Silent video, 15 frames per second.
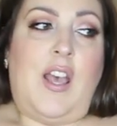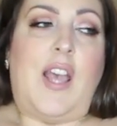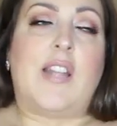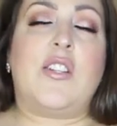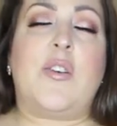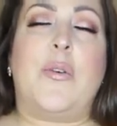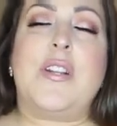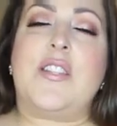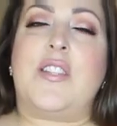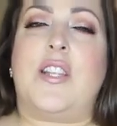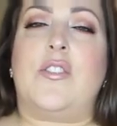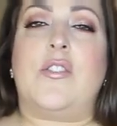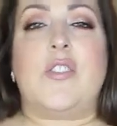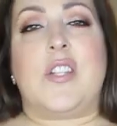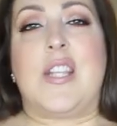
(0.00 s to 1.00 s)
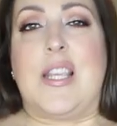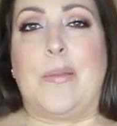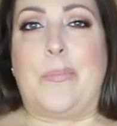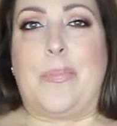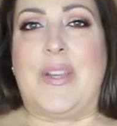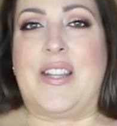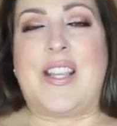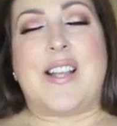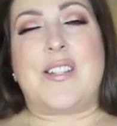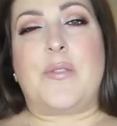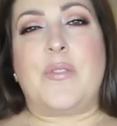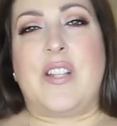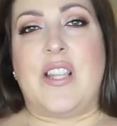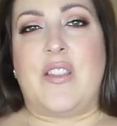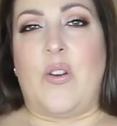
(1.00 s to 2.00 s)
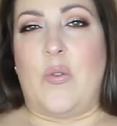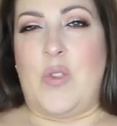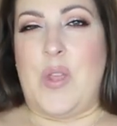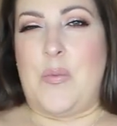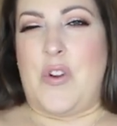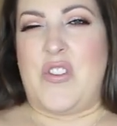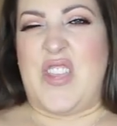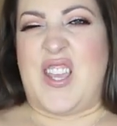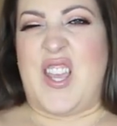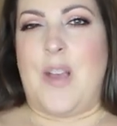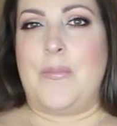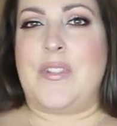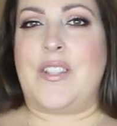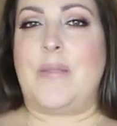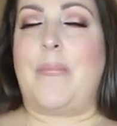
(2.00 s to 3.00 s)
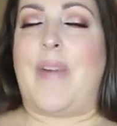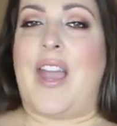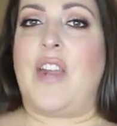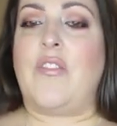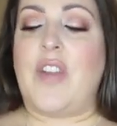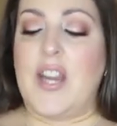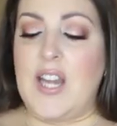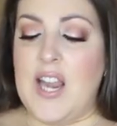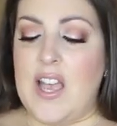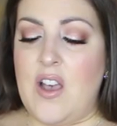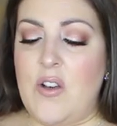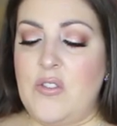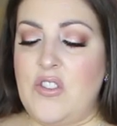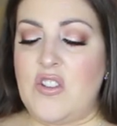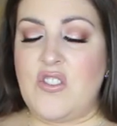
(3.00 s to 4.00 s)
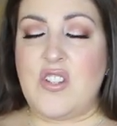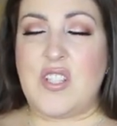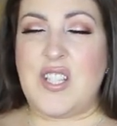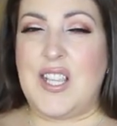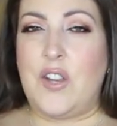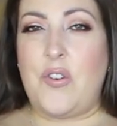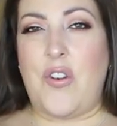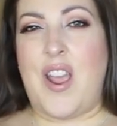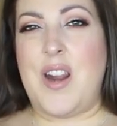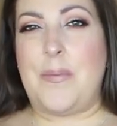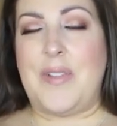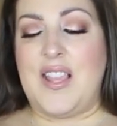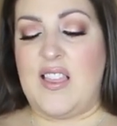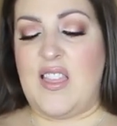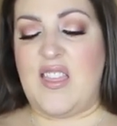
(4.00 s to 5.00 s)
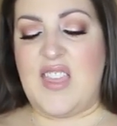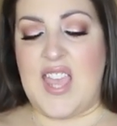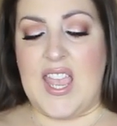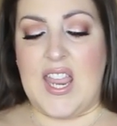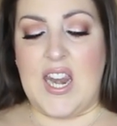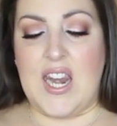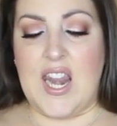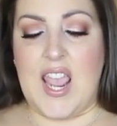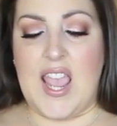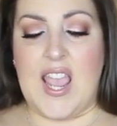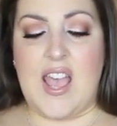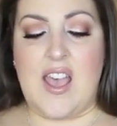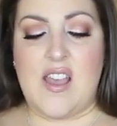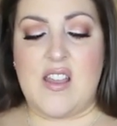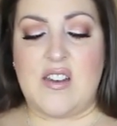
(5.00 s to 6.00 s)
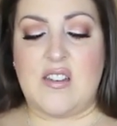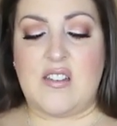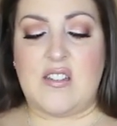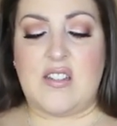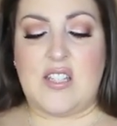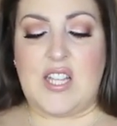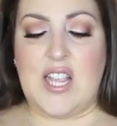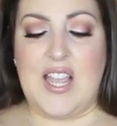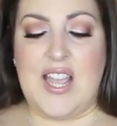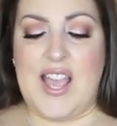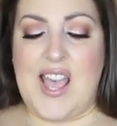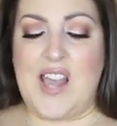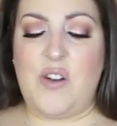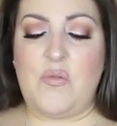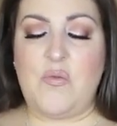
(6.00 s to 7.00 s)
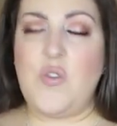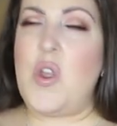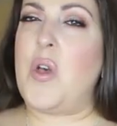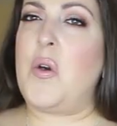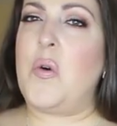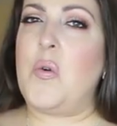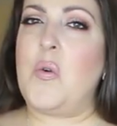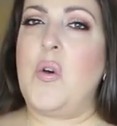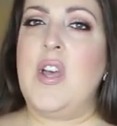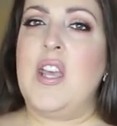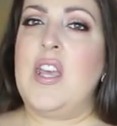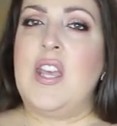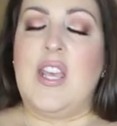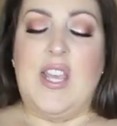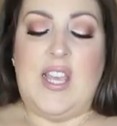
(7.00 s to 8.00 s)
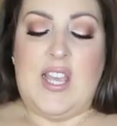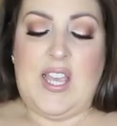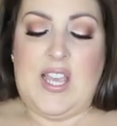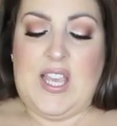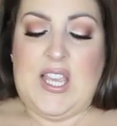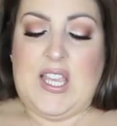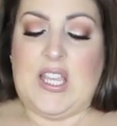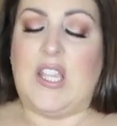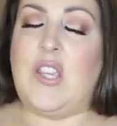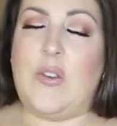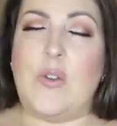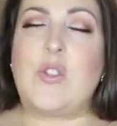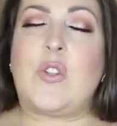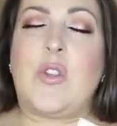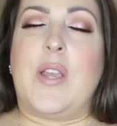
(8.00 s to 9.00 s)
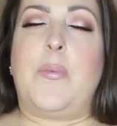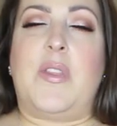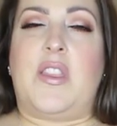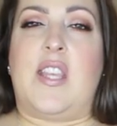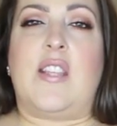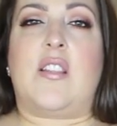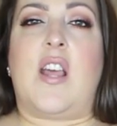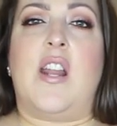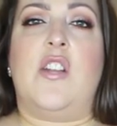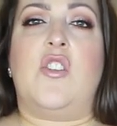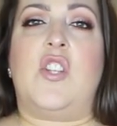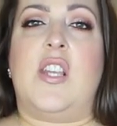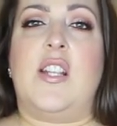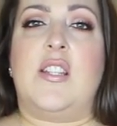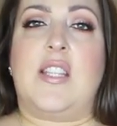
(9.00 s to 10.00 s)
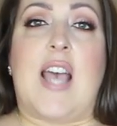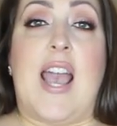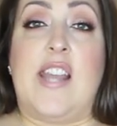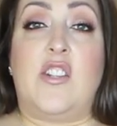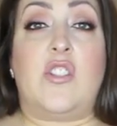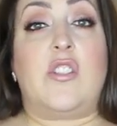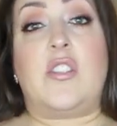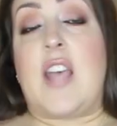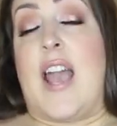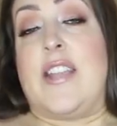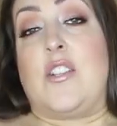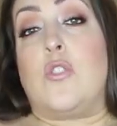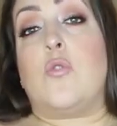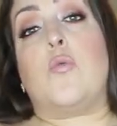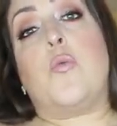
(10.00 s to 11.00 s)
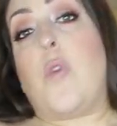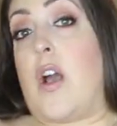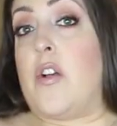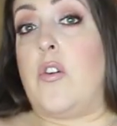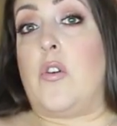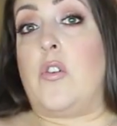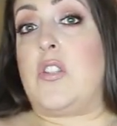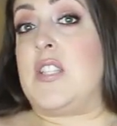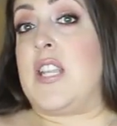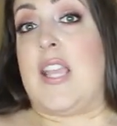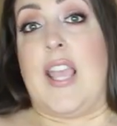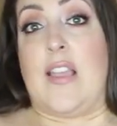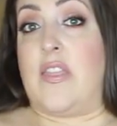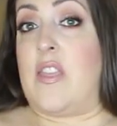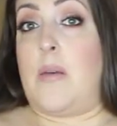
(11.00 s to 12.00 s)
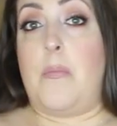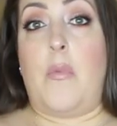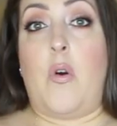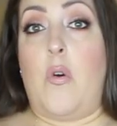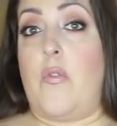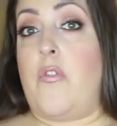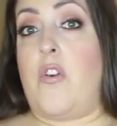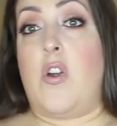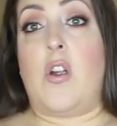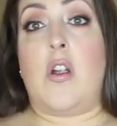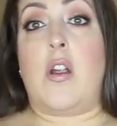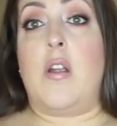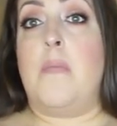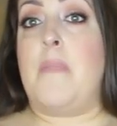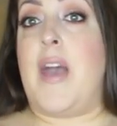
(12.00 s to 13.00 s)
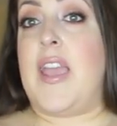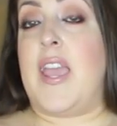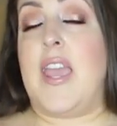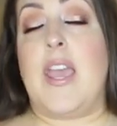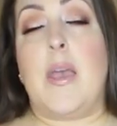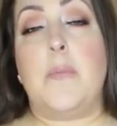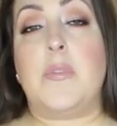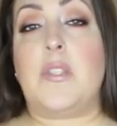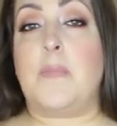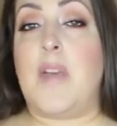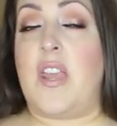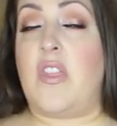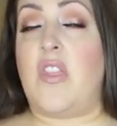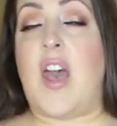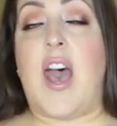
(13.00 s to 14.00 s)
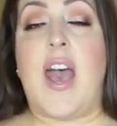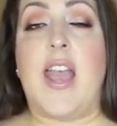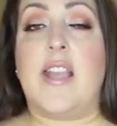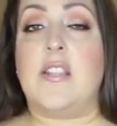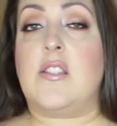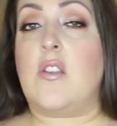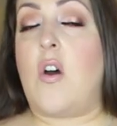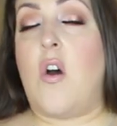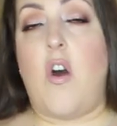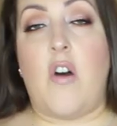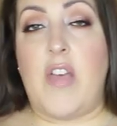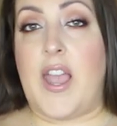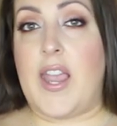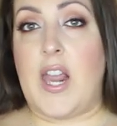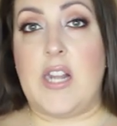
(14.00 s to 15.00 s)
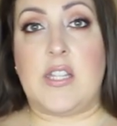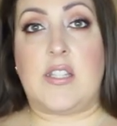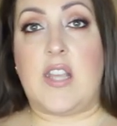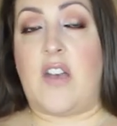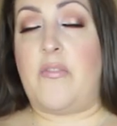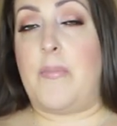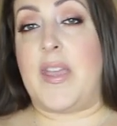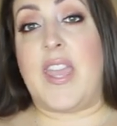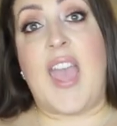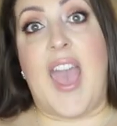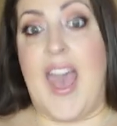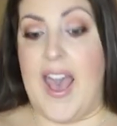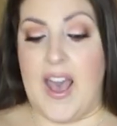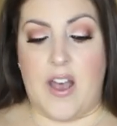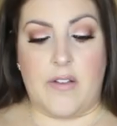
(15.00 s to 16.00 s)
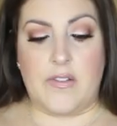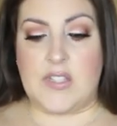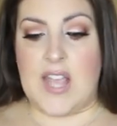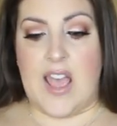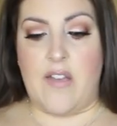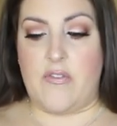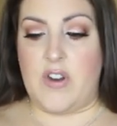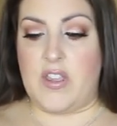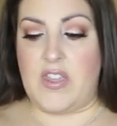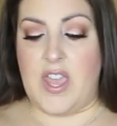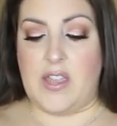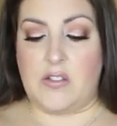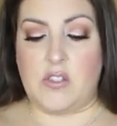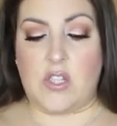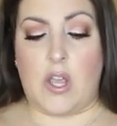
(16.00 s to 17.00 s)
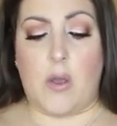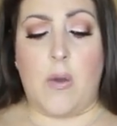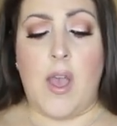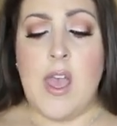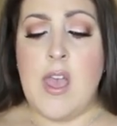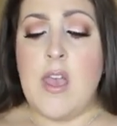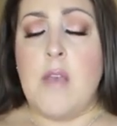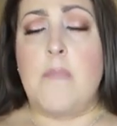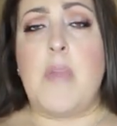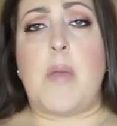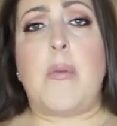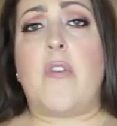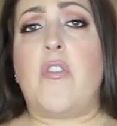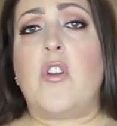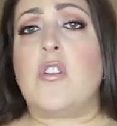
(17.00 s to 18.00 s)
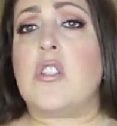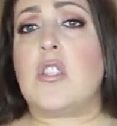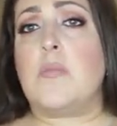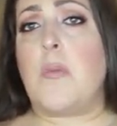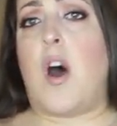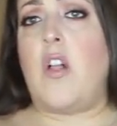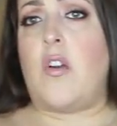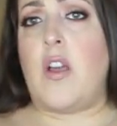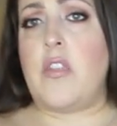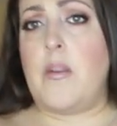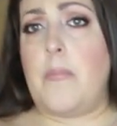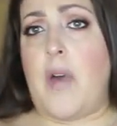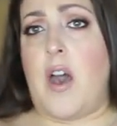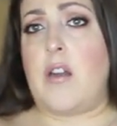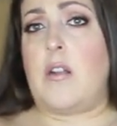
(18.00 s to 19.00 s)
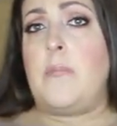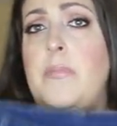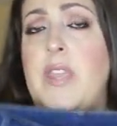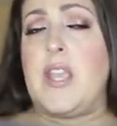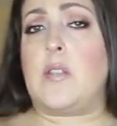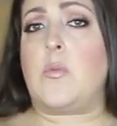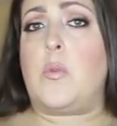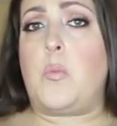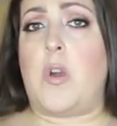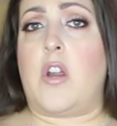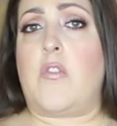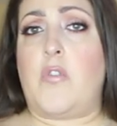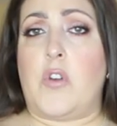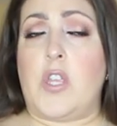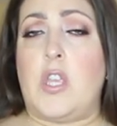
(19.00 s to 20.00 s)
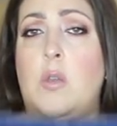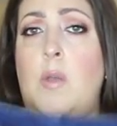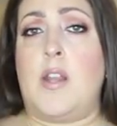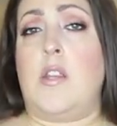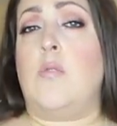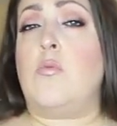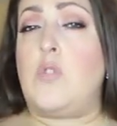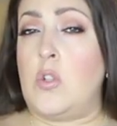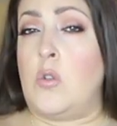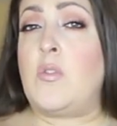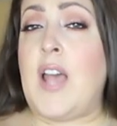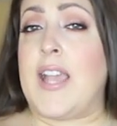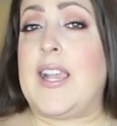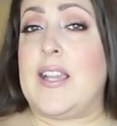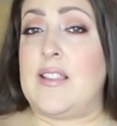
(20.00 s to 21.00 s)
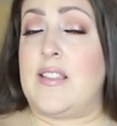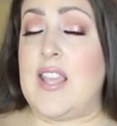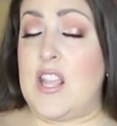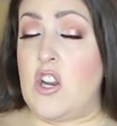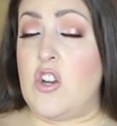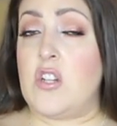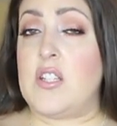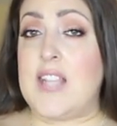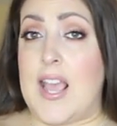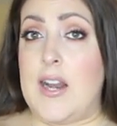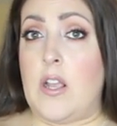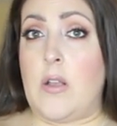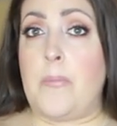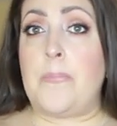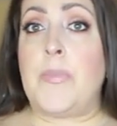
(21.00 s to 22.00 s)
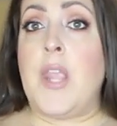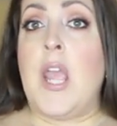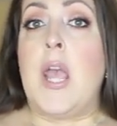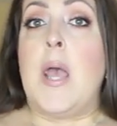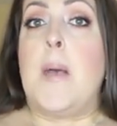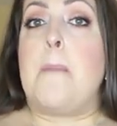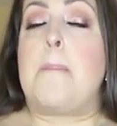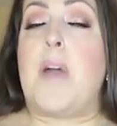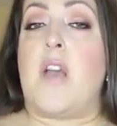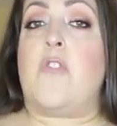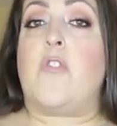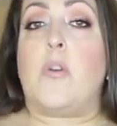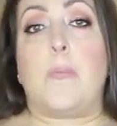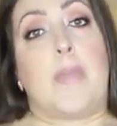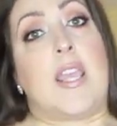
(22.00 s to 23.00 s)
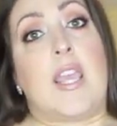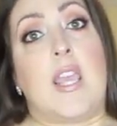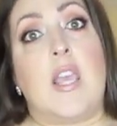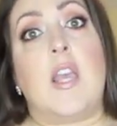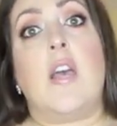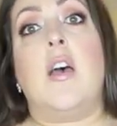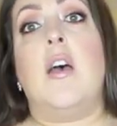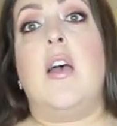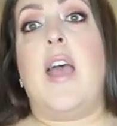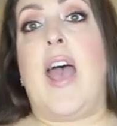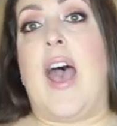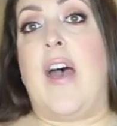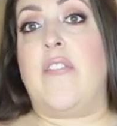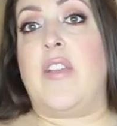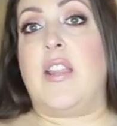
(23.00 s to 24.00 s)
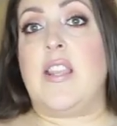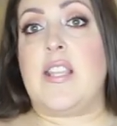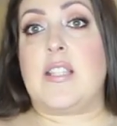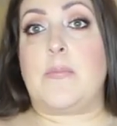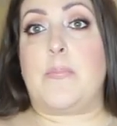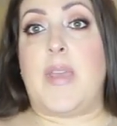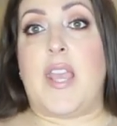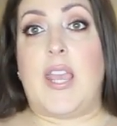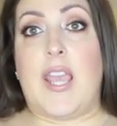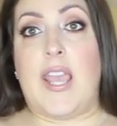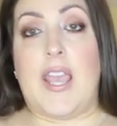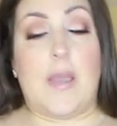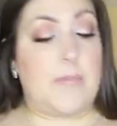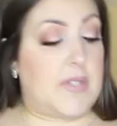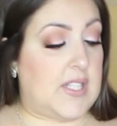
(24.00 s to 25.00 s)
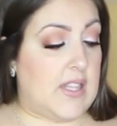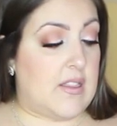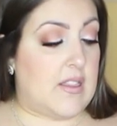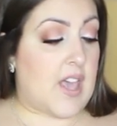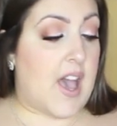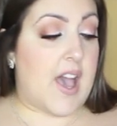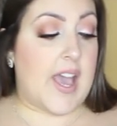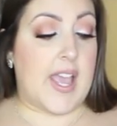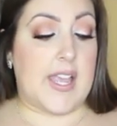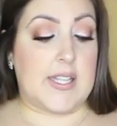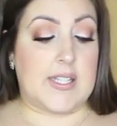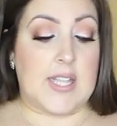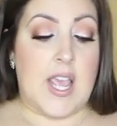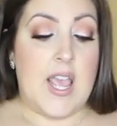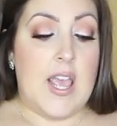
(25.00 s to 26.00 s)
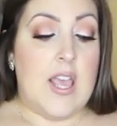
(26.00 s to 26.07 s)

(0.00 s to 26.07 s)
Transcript: I don't want to say cheap, but that's really the only word that comes to mind right now. They're just incredibly thin and I don't know. Usually with these kind of jeans, I struggle to get them over my hips, my thighs, all that kind of stuff, my calves, everything. So maybe if you're smaller on the bottom, these would work for you and you do like a thinner denim. But for me, having these big hips and thighs,